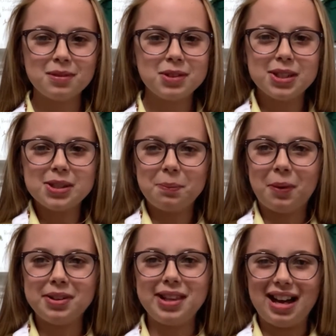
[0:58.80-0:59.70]
Just to
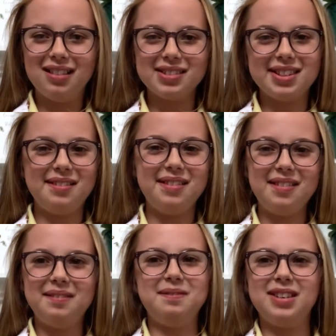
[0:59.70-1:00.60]
point that out,
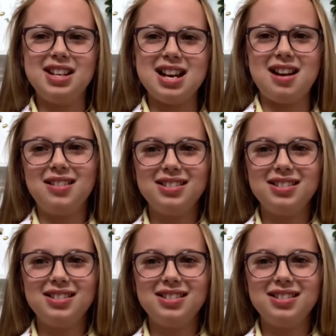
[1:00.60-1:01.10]
and yeah.